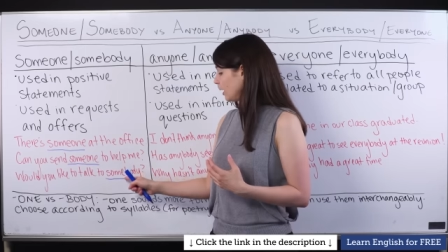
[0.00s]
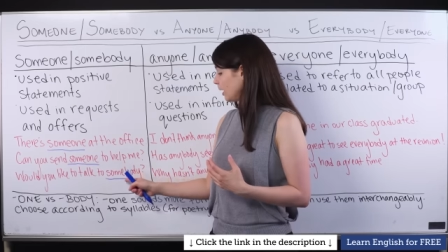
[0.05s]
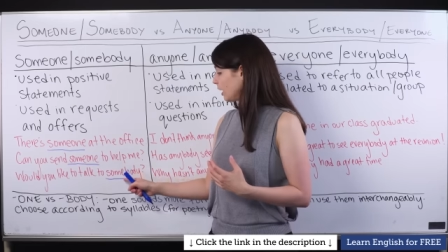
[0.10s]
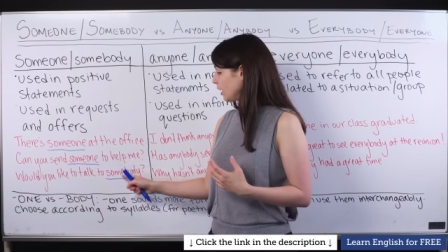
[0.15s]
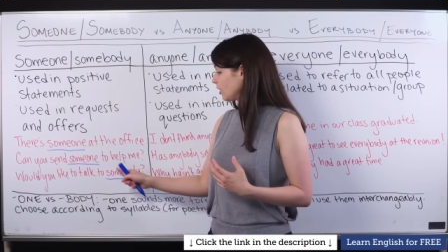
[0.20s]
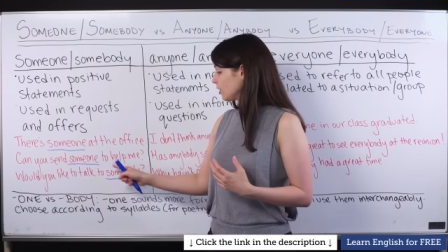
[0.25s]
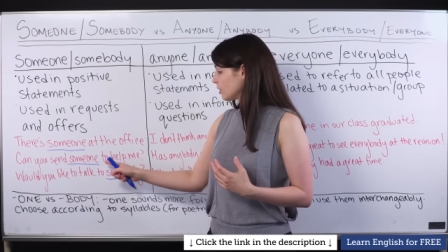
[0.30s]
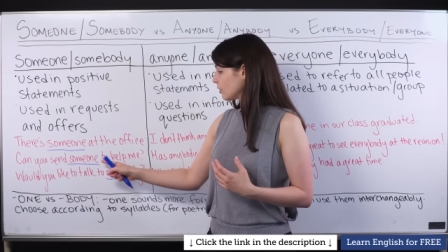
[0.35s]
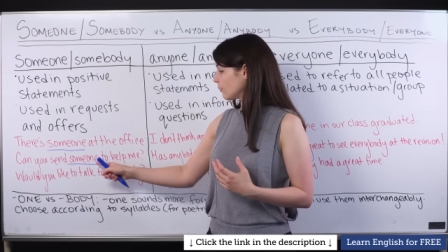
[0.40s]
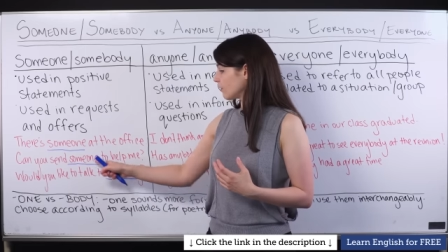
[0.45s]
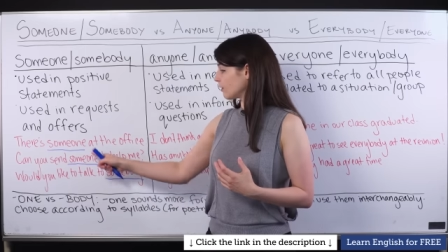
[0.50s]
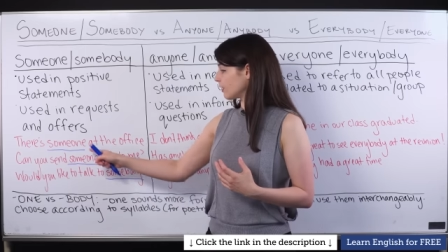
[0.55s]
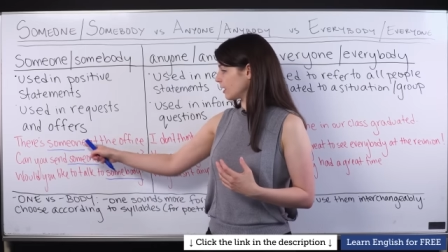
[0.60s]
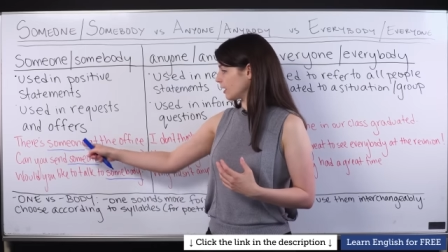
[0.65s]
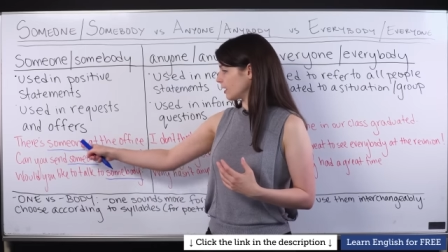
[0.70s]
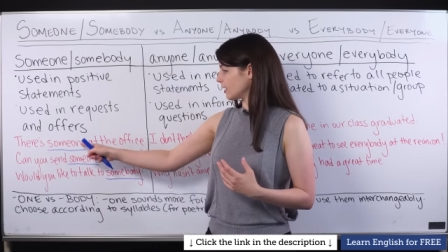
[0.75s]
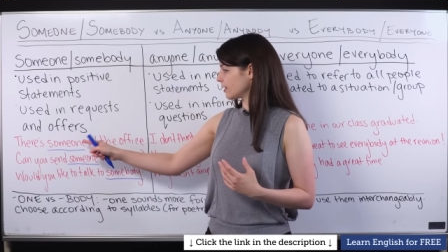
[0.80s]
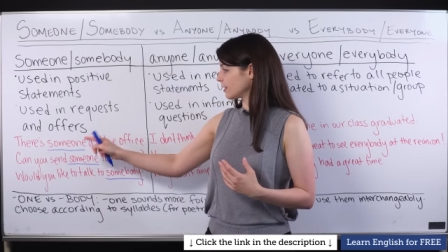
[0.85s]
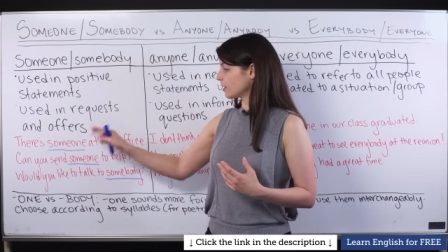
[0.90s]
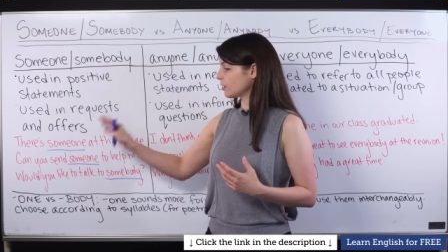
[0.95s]
each of
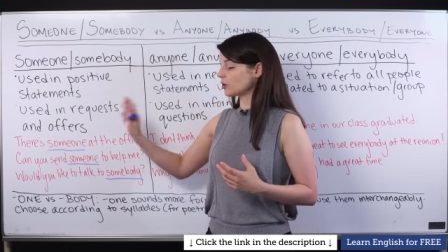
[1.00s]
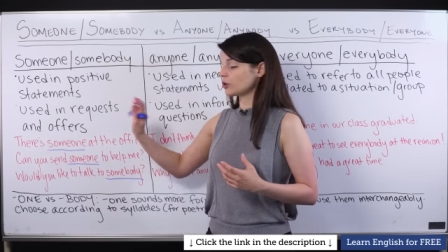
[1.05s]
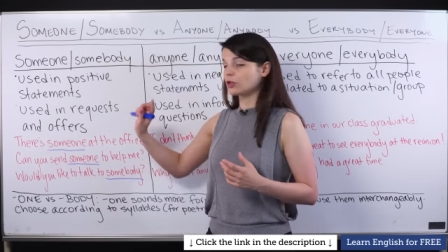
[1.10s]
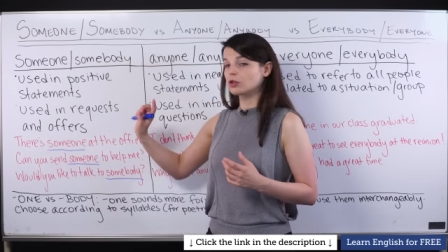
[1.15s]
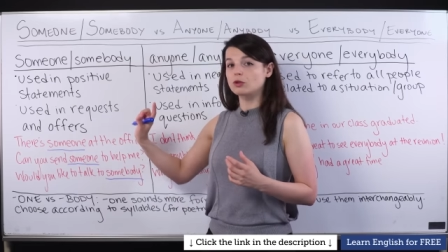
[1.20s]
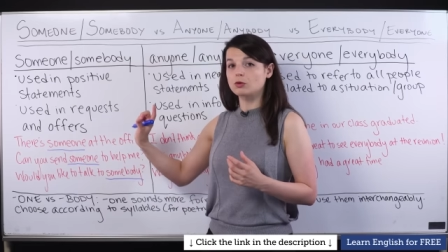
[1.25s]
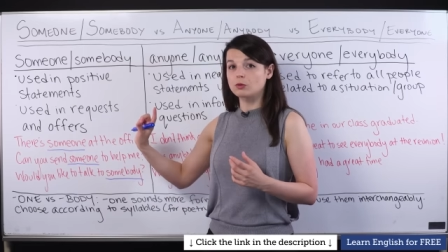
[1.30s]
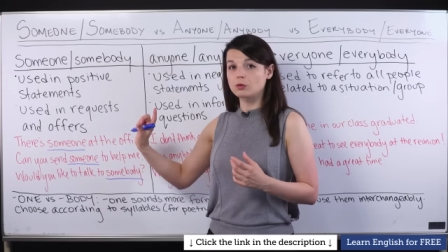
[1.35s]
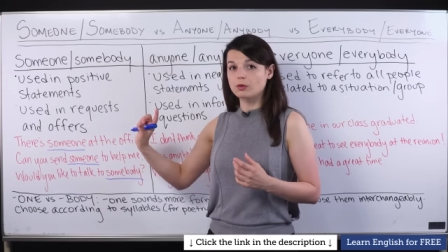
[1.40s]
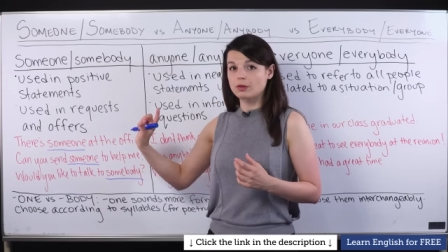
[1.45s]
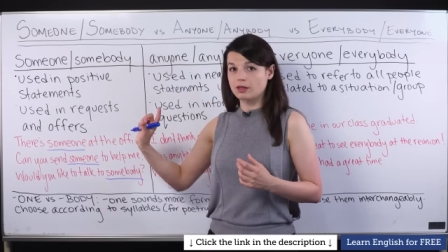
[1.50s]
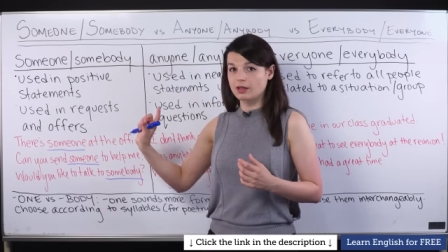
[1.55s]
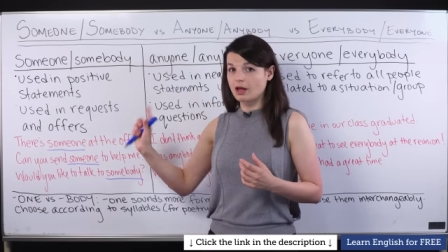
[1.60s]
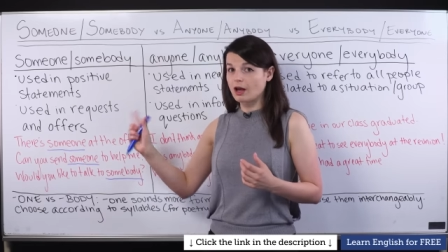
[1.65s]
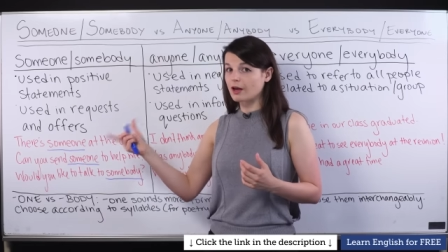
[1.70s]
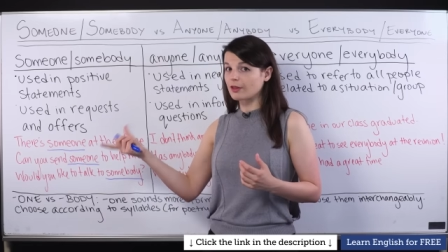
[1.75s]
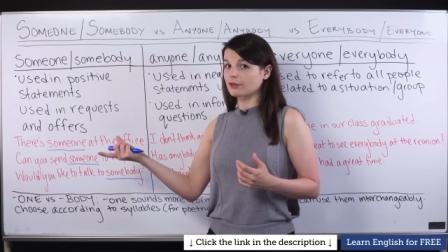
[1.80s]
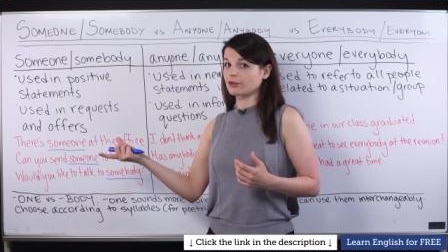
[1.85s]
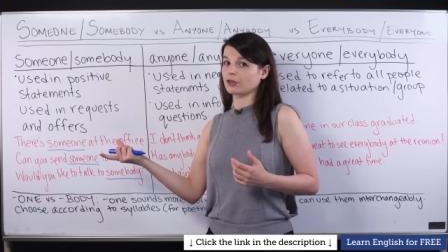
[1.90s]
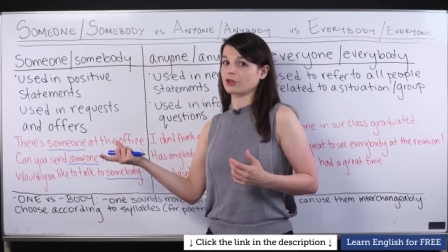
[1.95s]
these to the
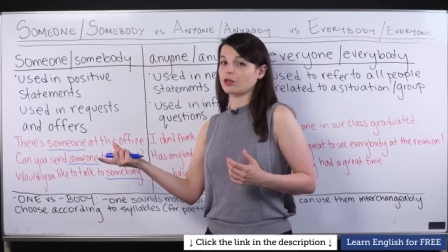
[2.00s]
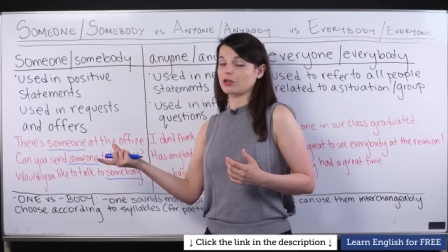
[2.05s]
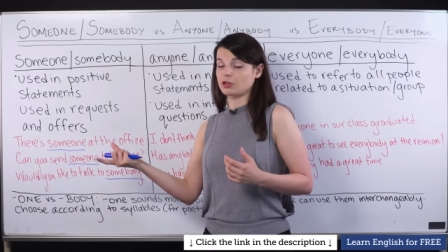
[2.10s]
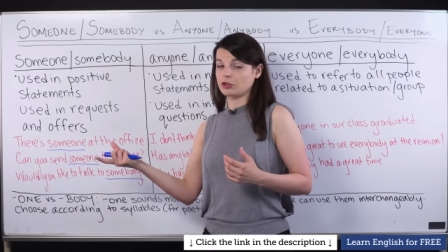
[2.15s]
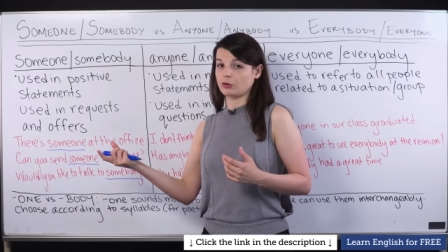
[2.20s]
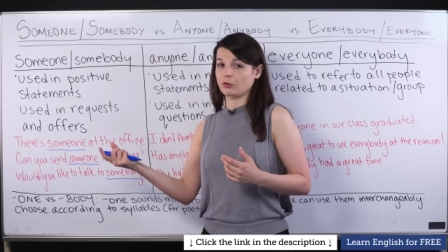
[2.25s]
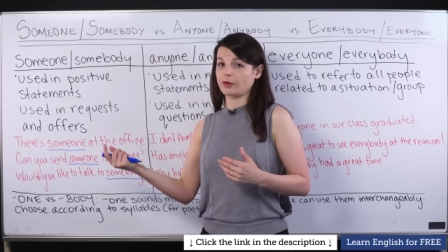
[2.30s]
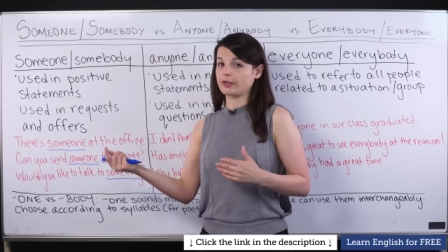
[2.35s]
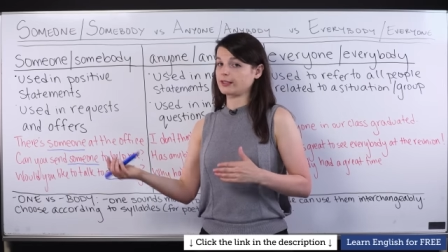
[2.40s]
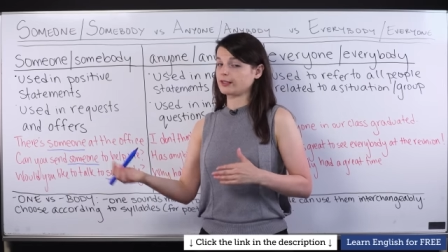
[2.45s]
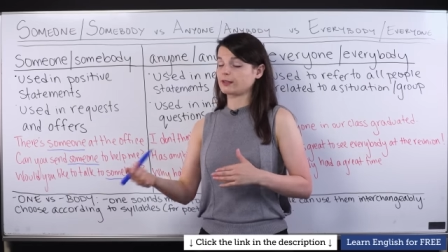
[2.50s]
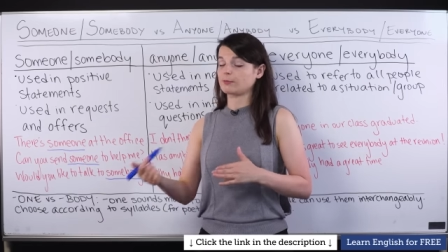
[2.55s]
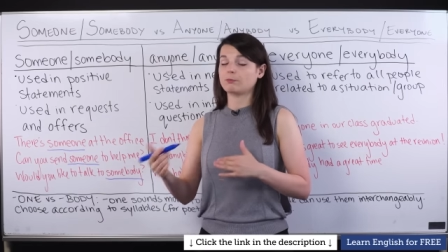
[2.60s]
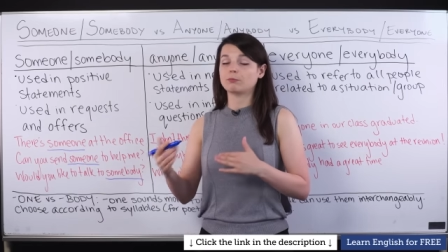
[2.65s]
other choice.